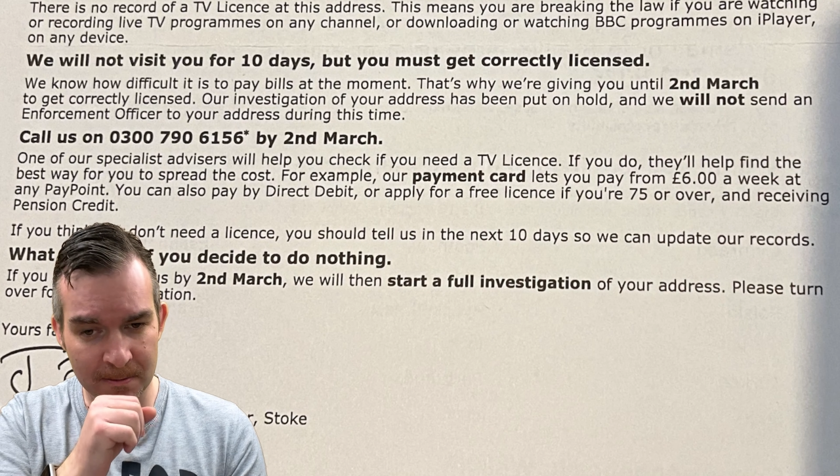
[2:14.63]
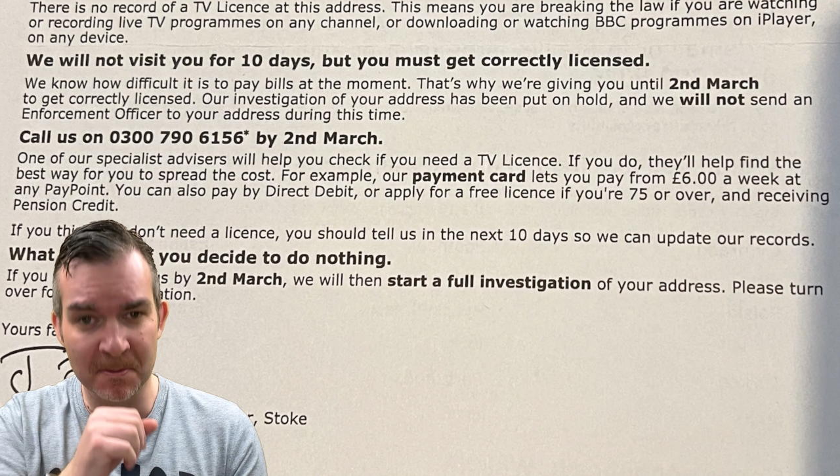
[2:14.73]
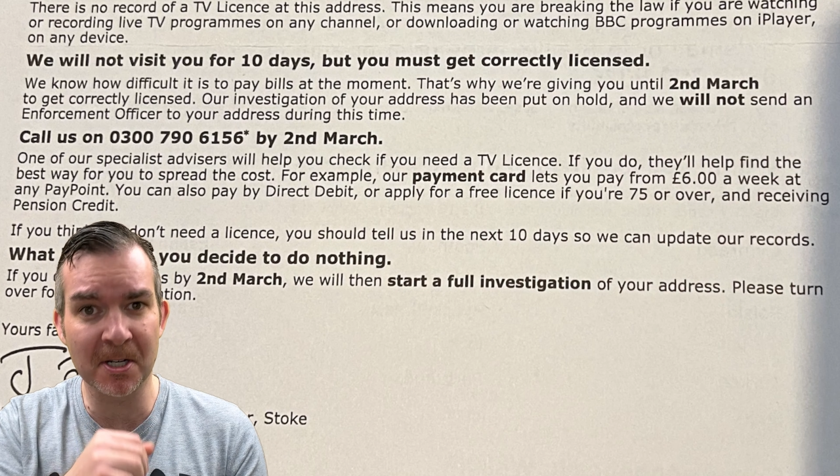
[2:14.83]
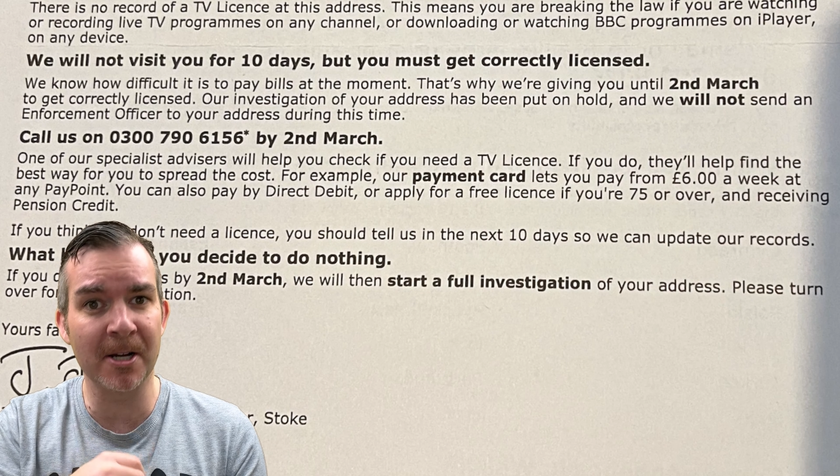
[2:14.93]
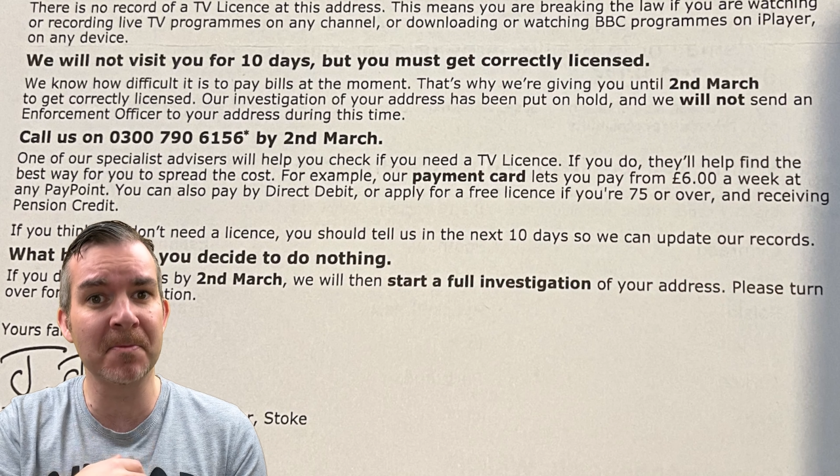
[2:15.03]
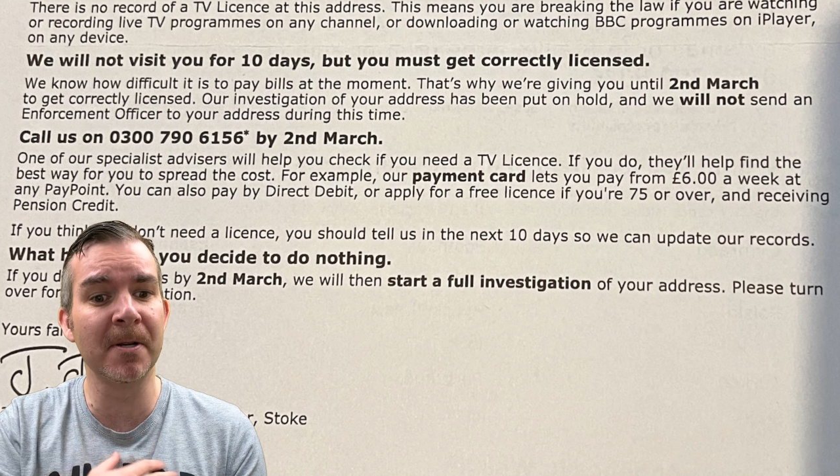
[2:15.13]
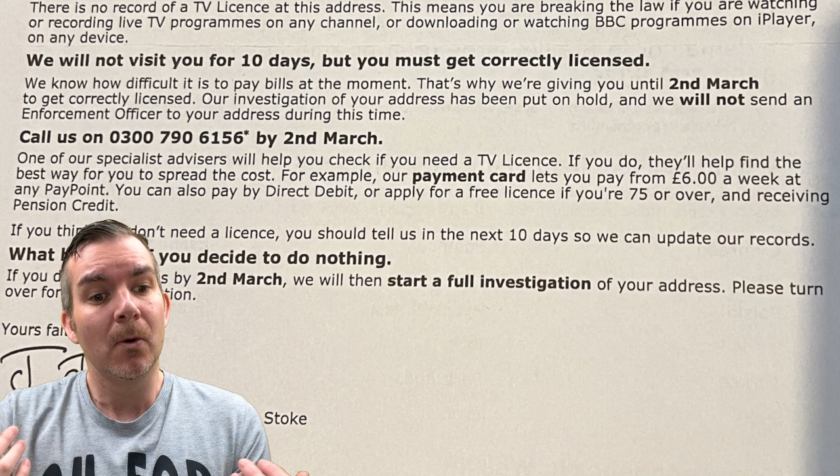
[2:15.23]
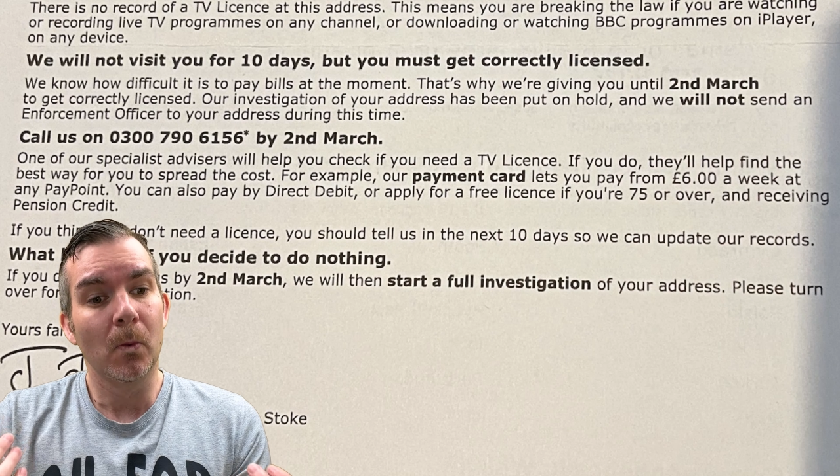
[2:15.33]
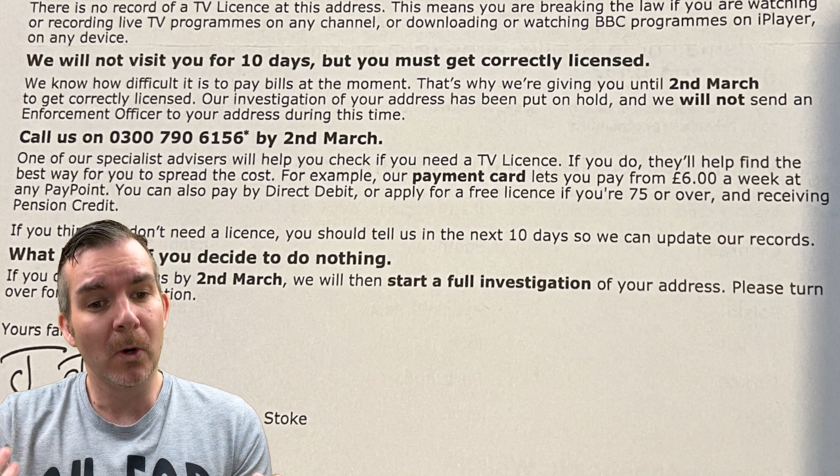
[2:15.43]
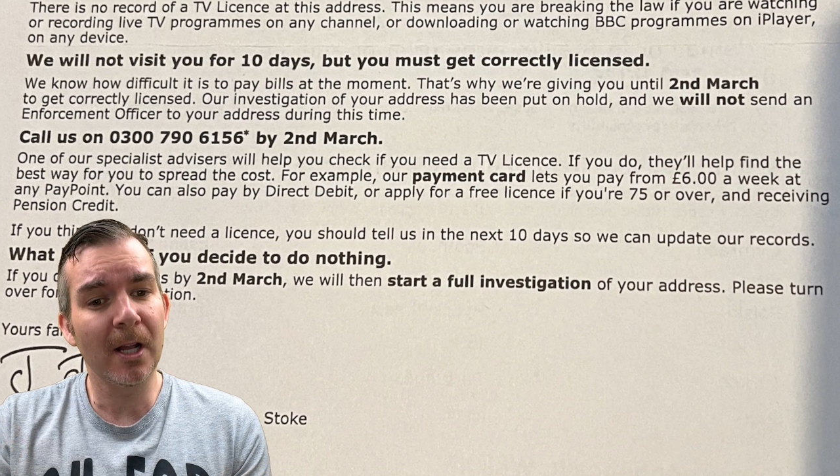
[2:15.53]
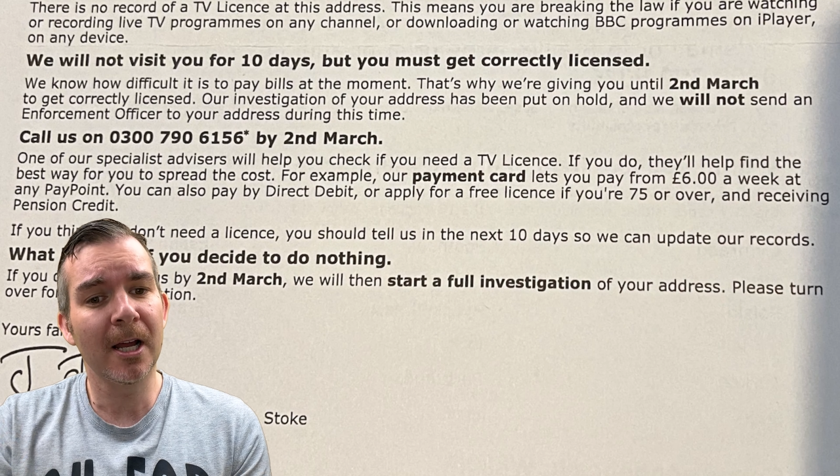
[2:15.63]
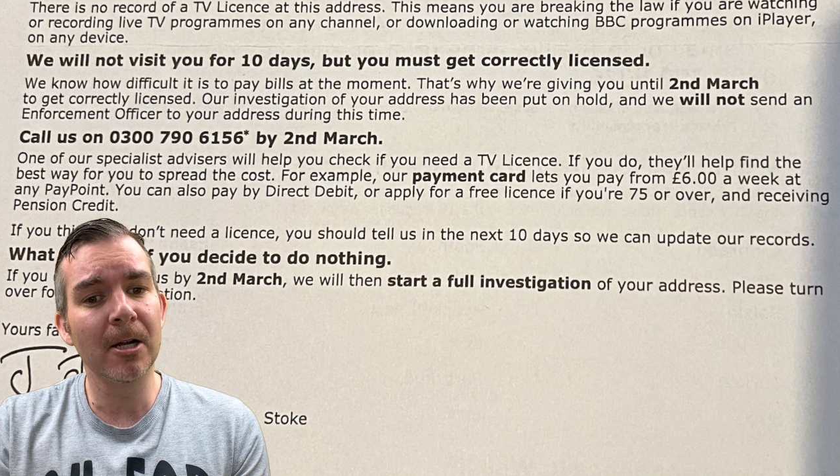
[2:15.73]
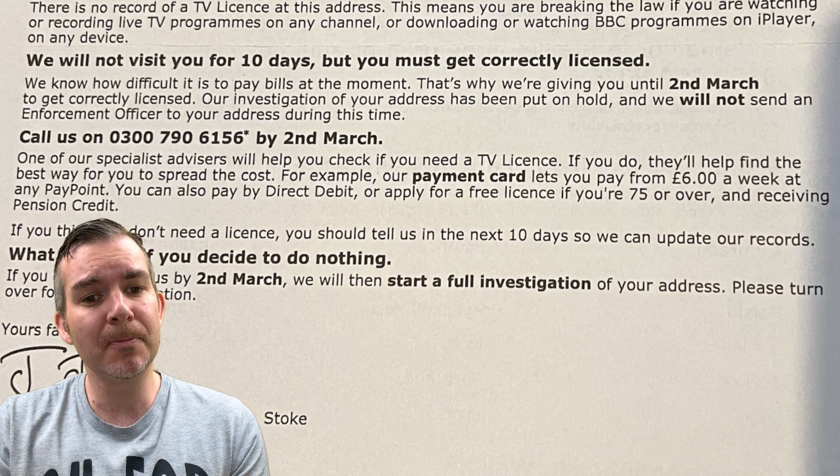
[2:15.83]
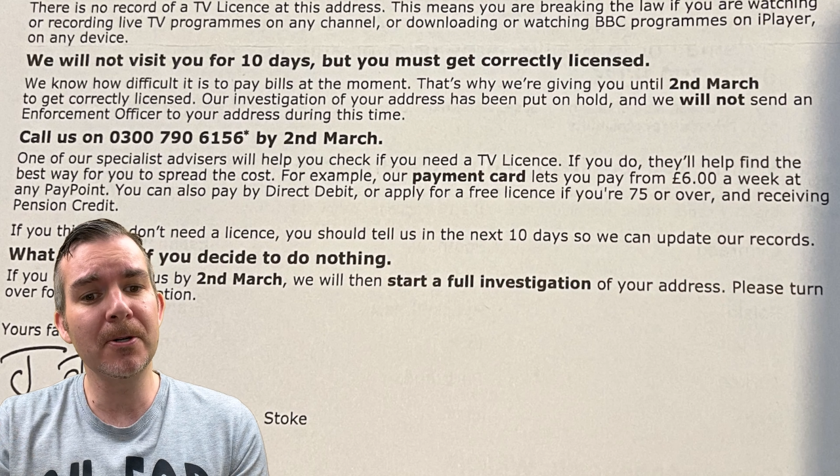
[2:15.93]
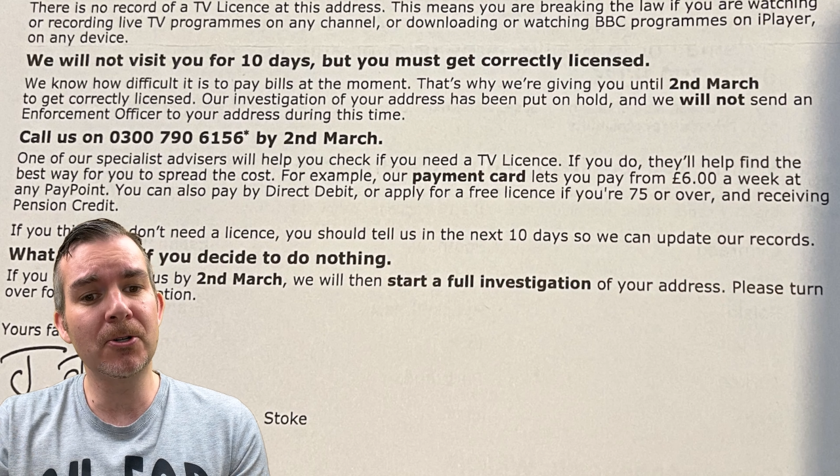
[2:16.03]
salesman, will
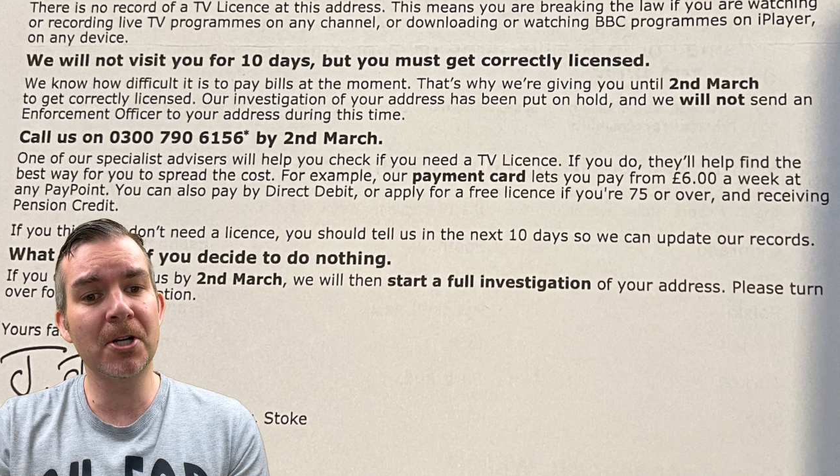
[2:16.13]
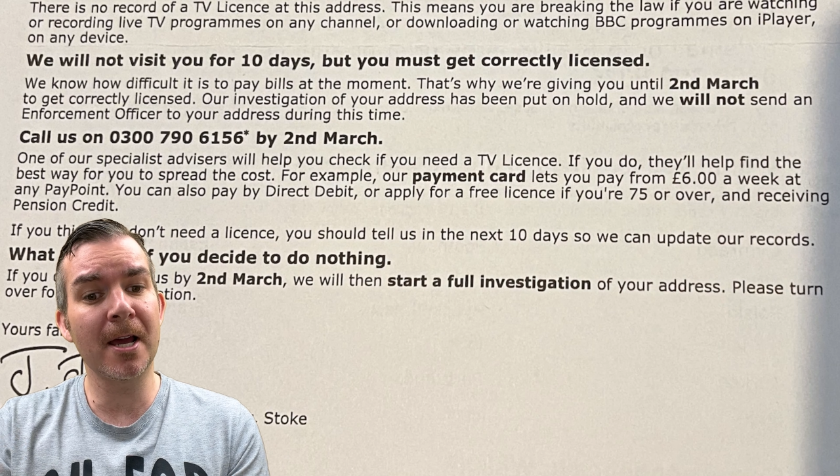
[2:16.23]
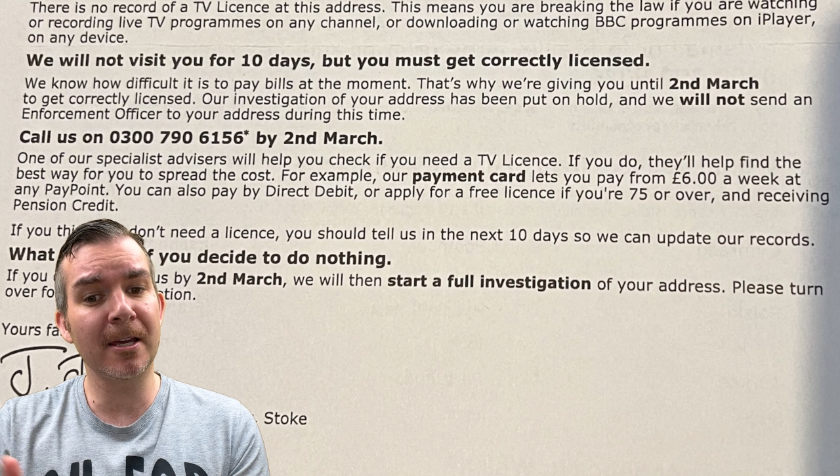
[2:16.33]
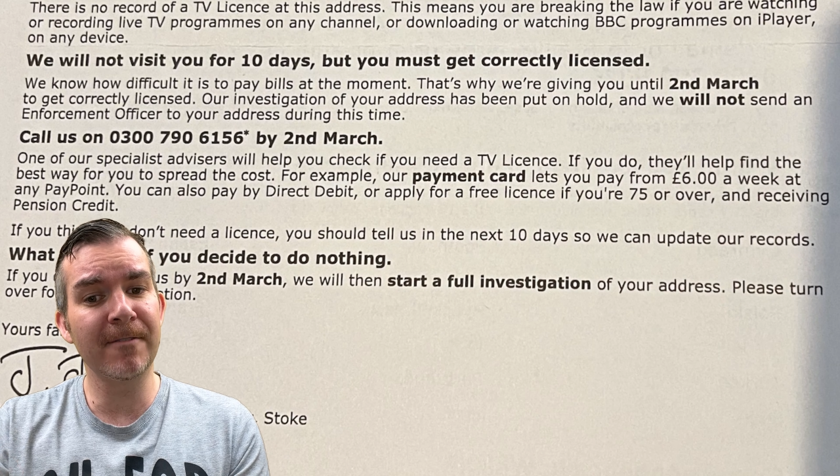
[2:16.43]
help you check